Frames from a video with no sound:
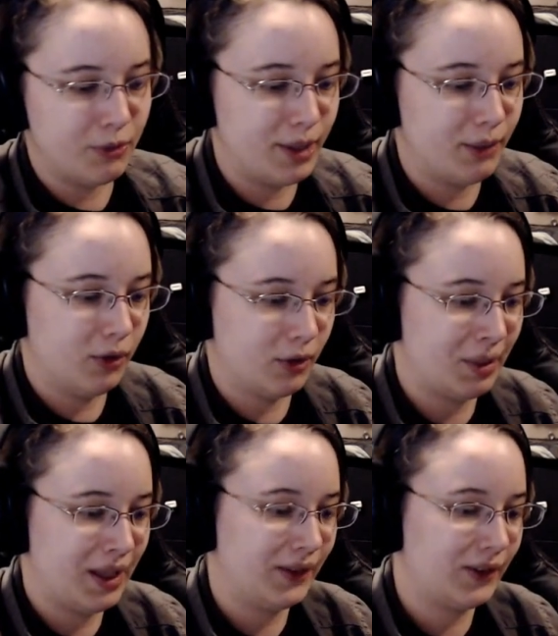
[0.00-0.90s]
my
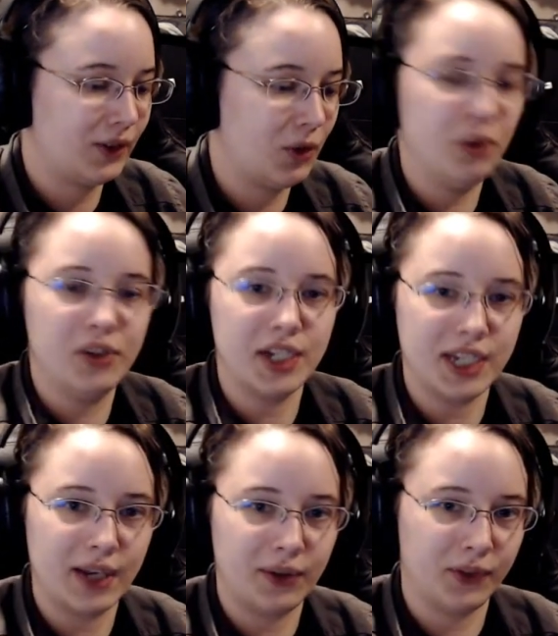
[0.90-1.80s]
workplace or
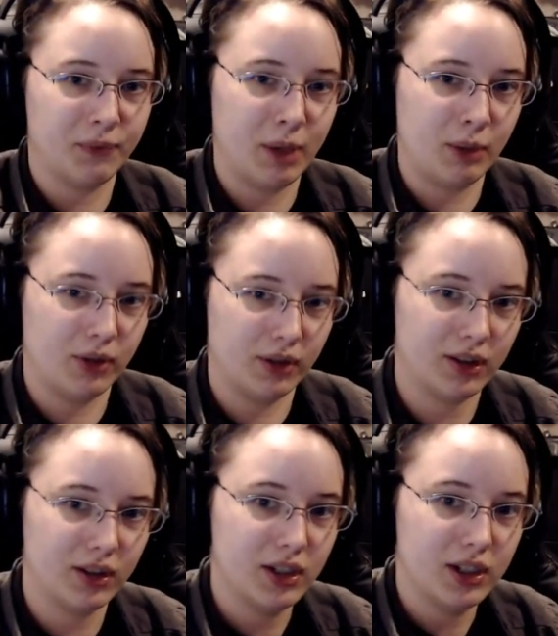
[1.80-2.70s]
details of my work.